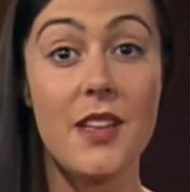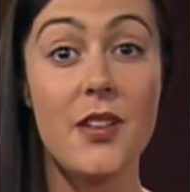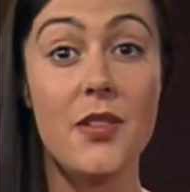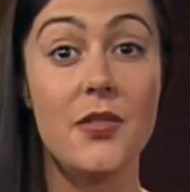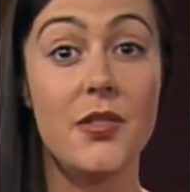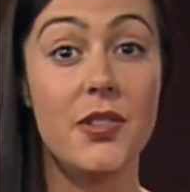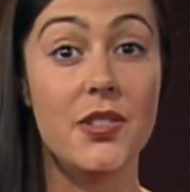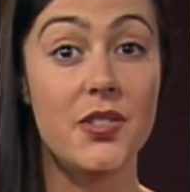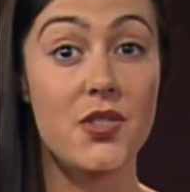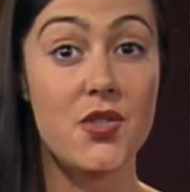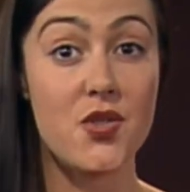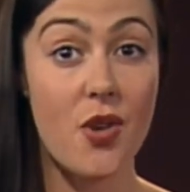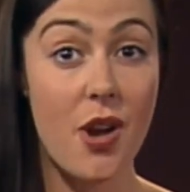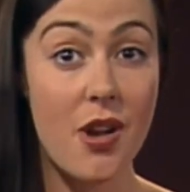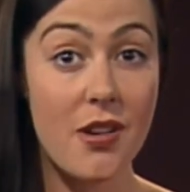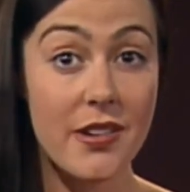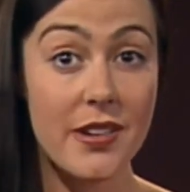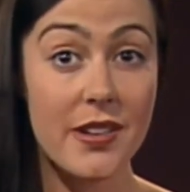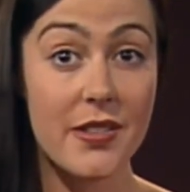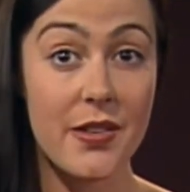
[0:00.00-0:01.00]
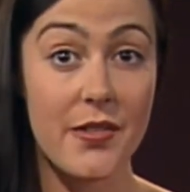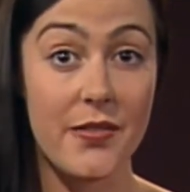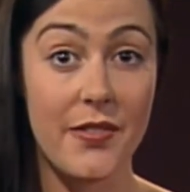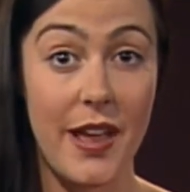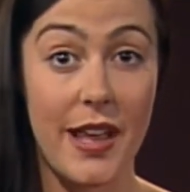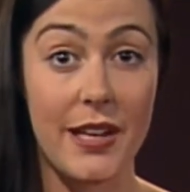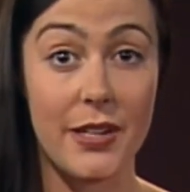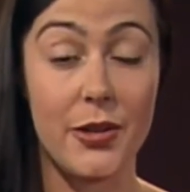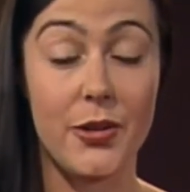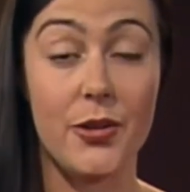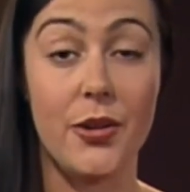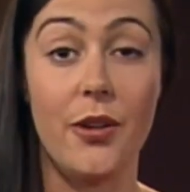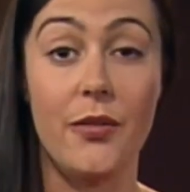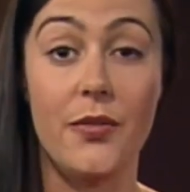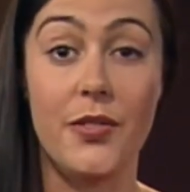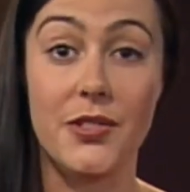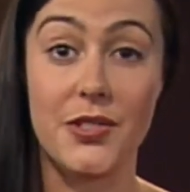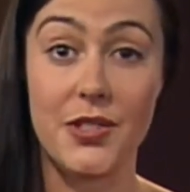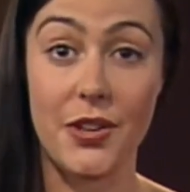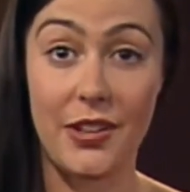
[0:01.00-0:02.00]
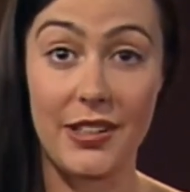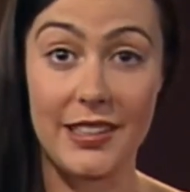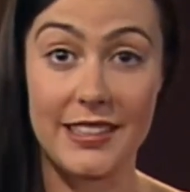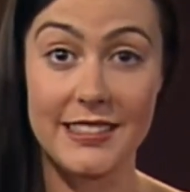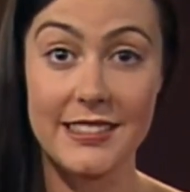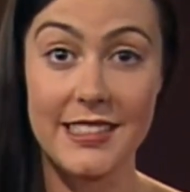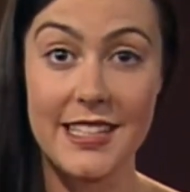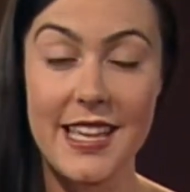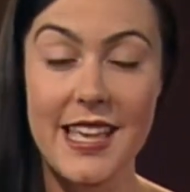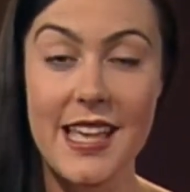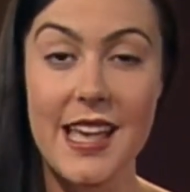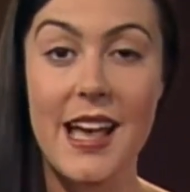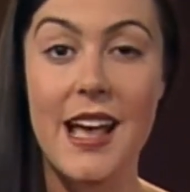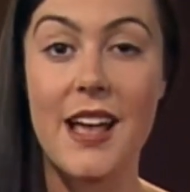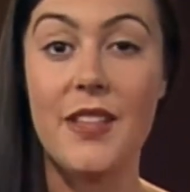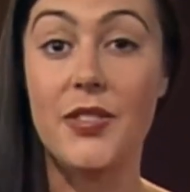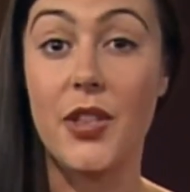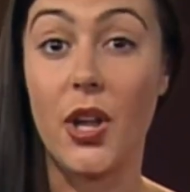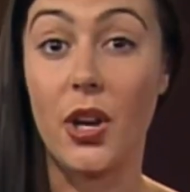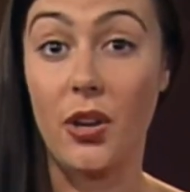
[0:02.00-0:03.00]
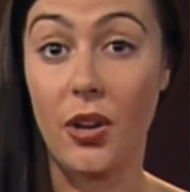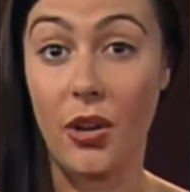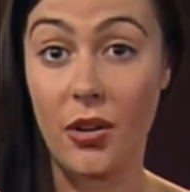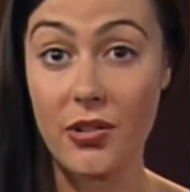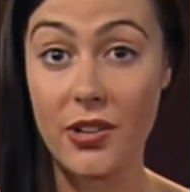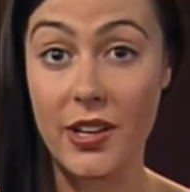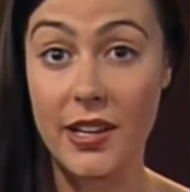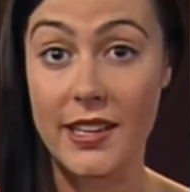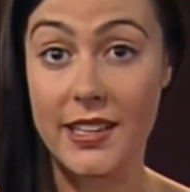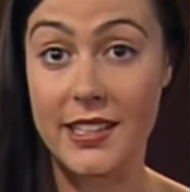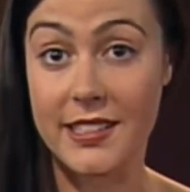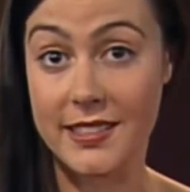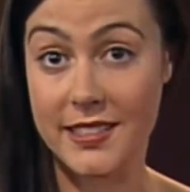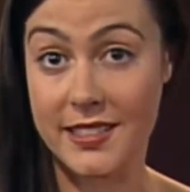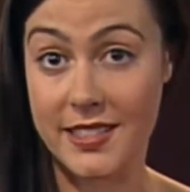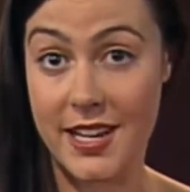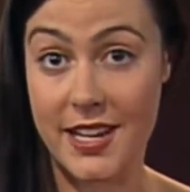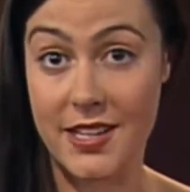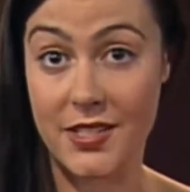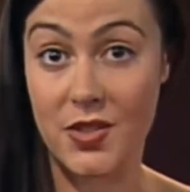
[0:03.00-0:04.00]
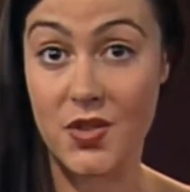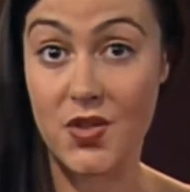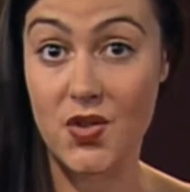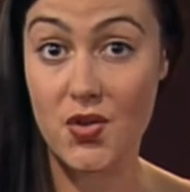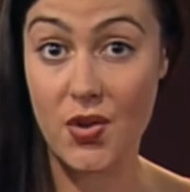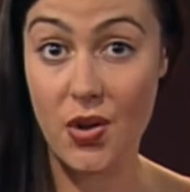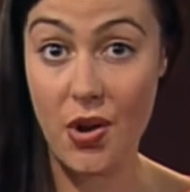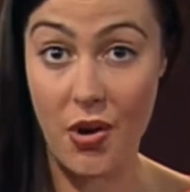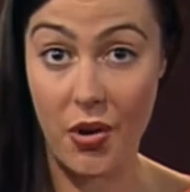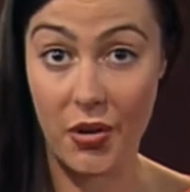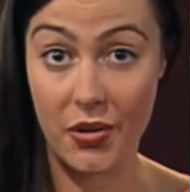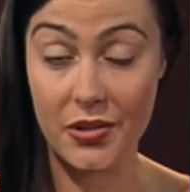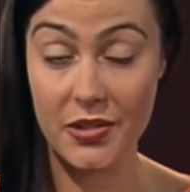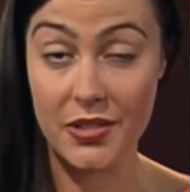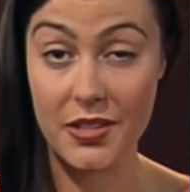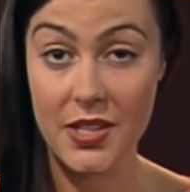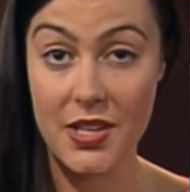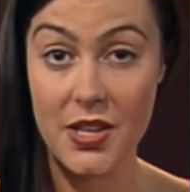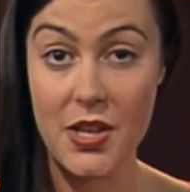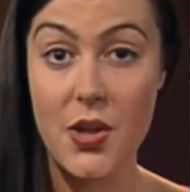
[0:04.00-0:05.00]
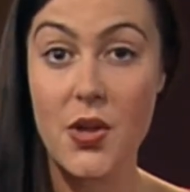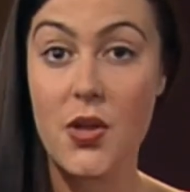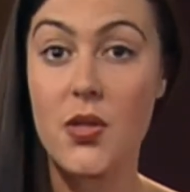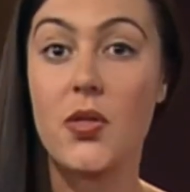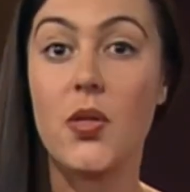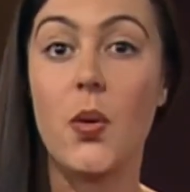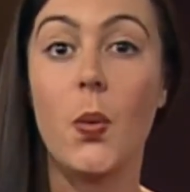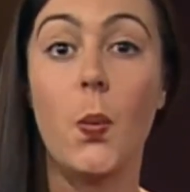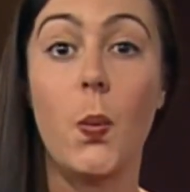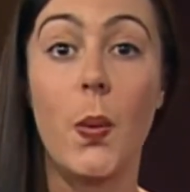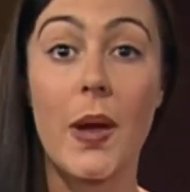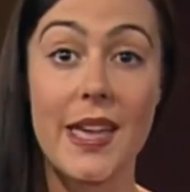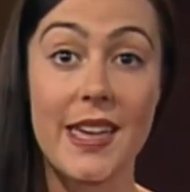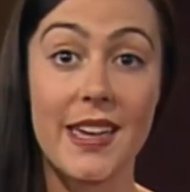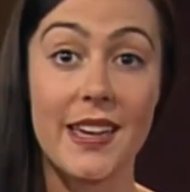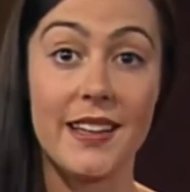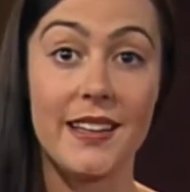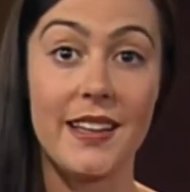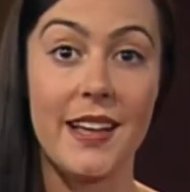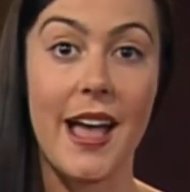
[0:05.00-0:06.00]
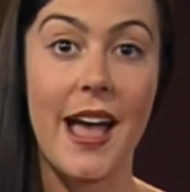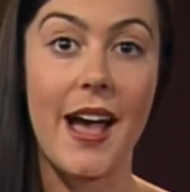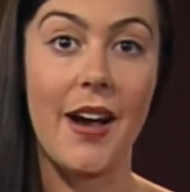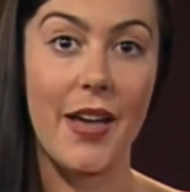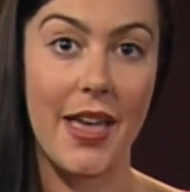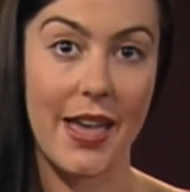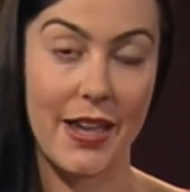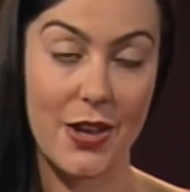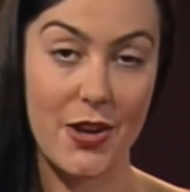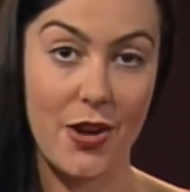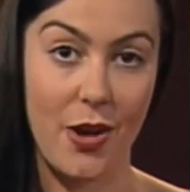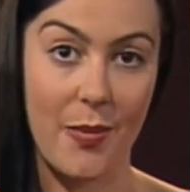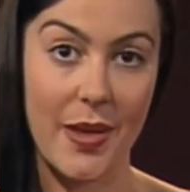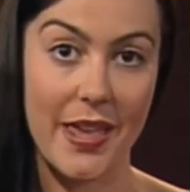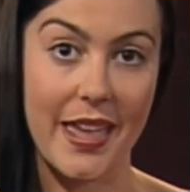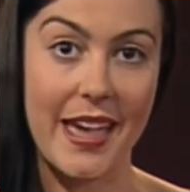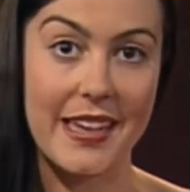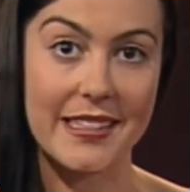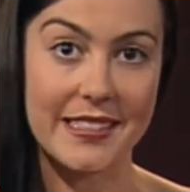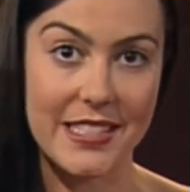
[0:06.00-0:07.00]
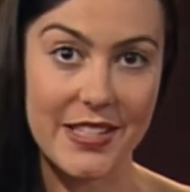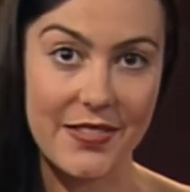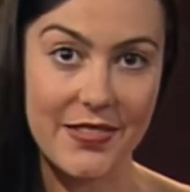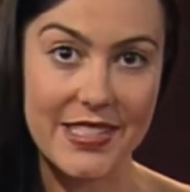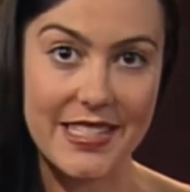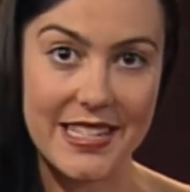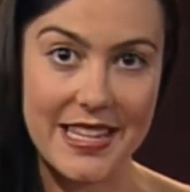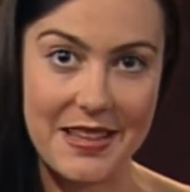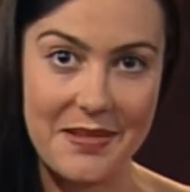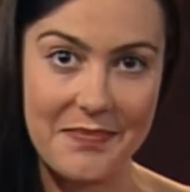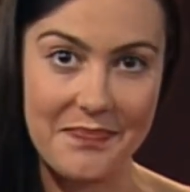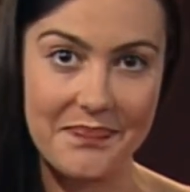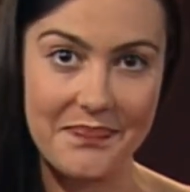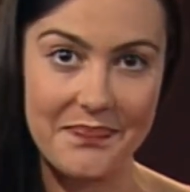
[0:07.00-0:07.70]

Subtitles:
The stronger the value of the dollar and the longer it stays strong, the weaker our economic activity.